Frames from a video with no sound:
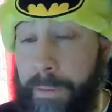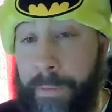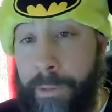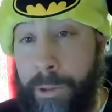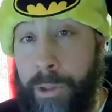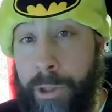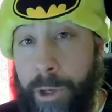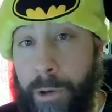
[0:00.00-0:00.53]
the
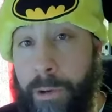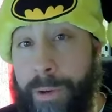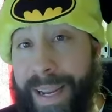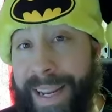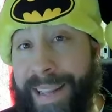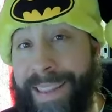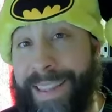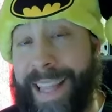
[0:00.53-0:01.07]
show,
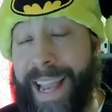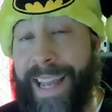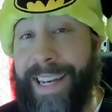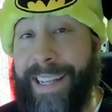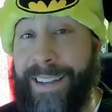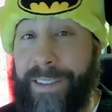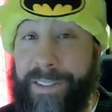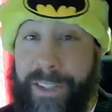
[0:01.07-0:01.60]
and that
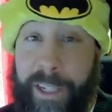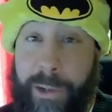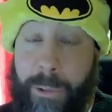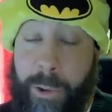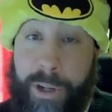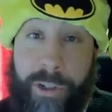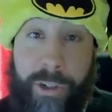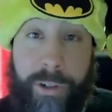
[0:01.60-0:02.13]
is the
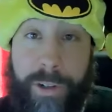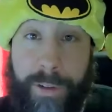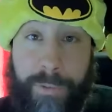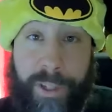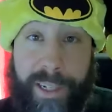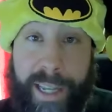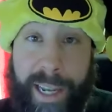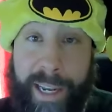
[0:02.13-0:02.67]
question of
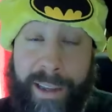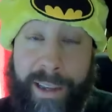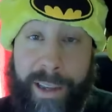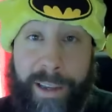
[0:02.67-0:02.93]
the day.